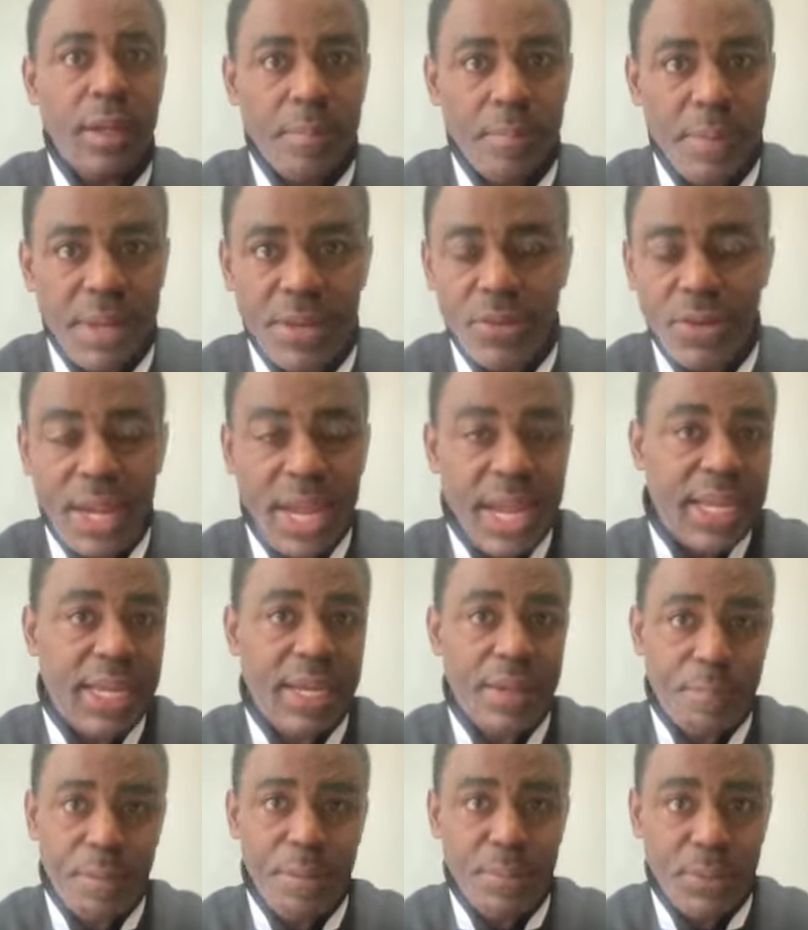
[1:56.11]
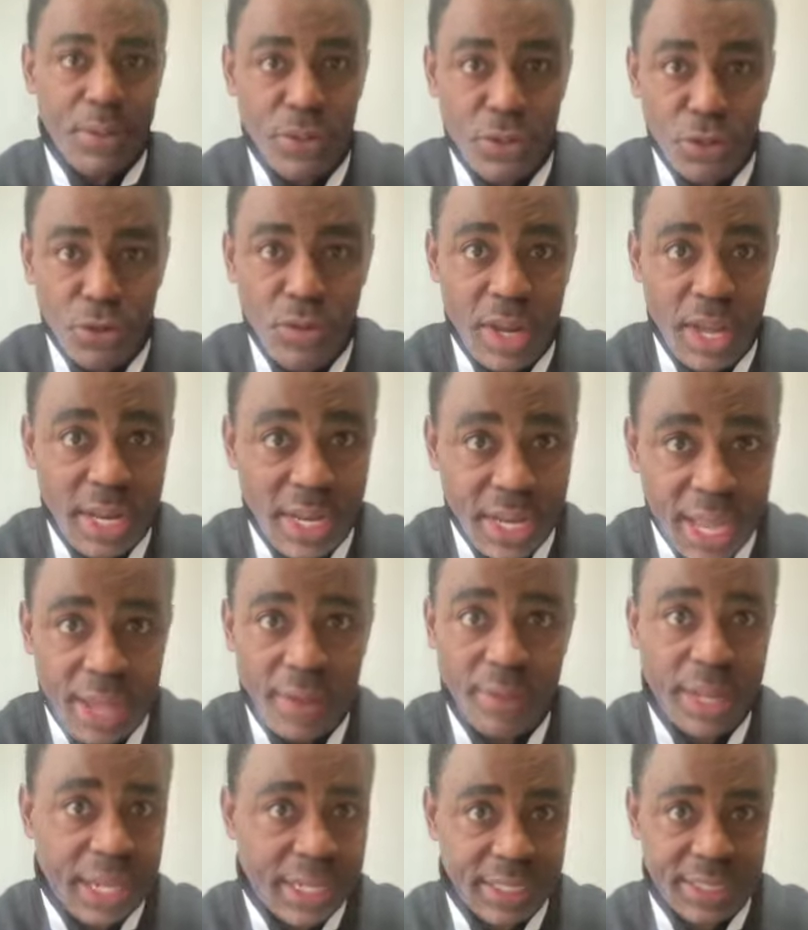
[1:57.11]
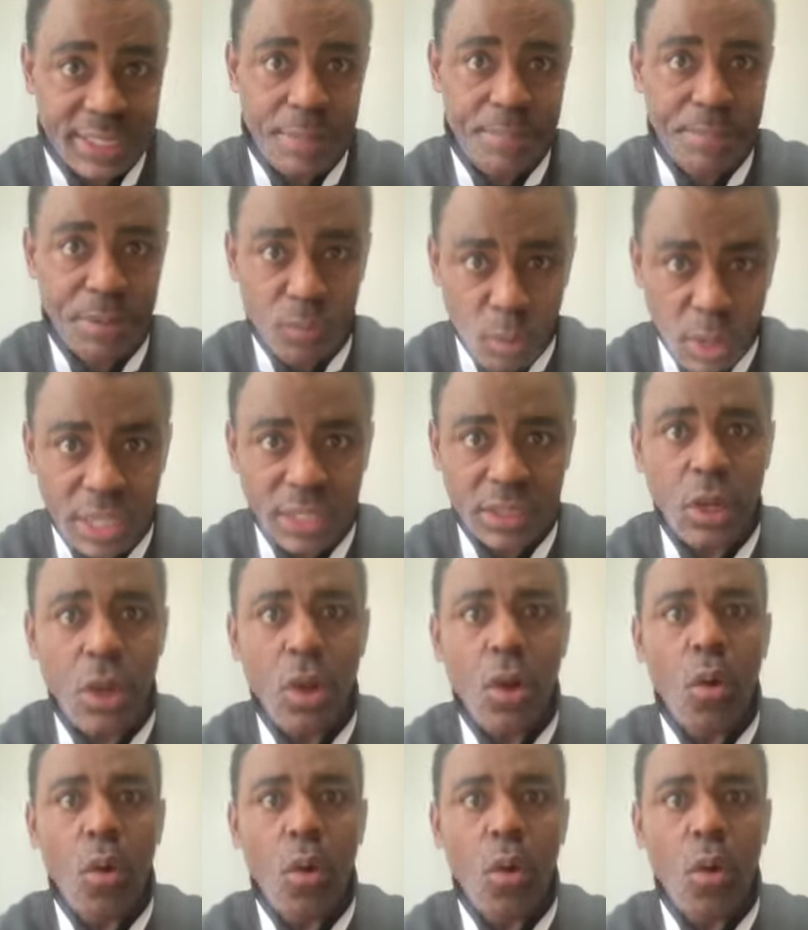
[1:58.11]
Man, you can't get people to do nothing now, like I said. But watch